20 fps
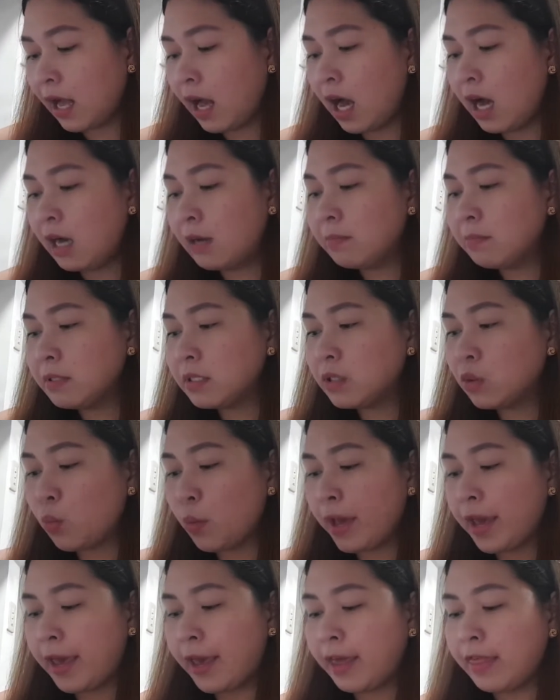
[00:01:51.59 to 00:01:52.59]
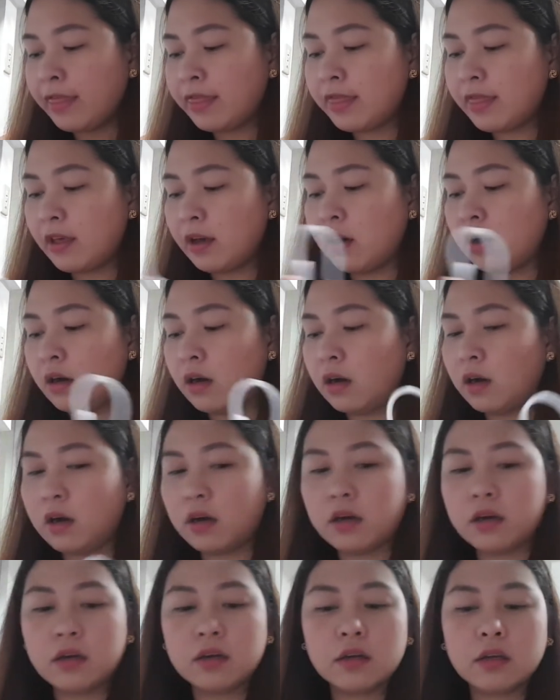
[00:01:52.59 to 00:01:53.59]
comes with,
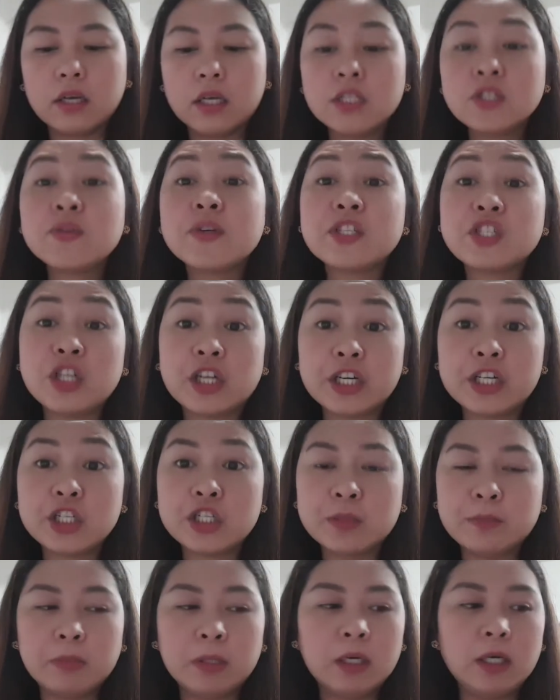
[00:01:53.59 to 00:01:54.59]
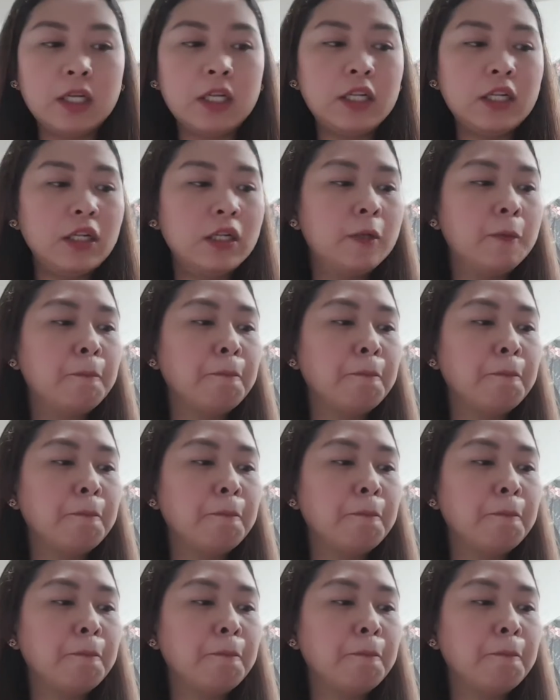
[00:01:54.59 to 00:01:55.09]
it's rechargeable.